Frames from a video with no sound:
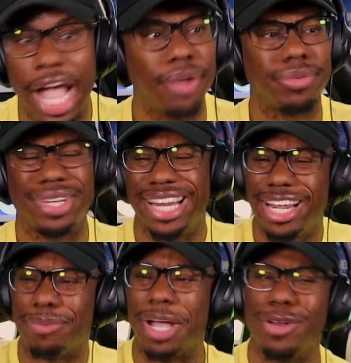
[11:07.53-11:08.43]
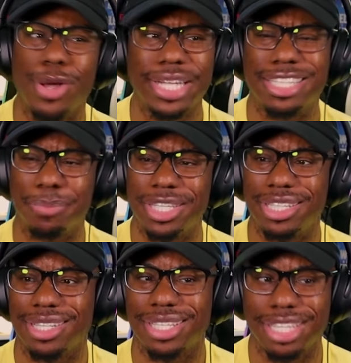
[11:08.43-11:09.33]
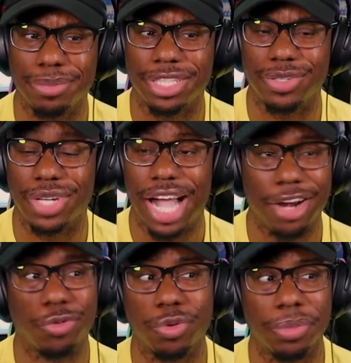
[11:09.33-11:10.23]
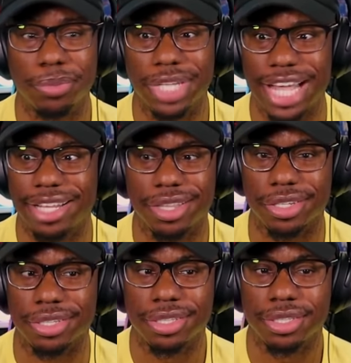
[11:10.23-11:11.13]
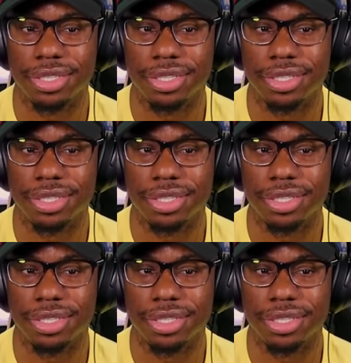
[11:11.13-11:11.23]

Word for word: I, damn, how long has it been since I seen Matilda? I don't remember that either.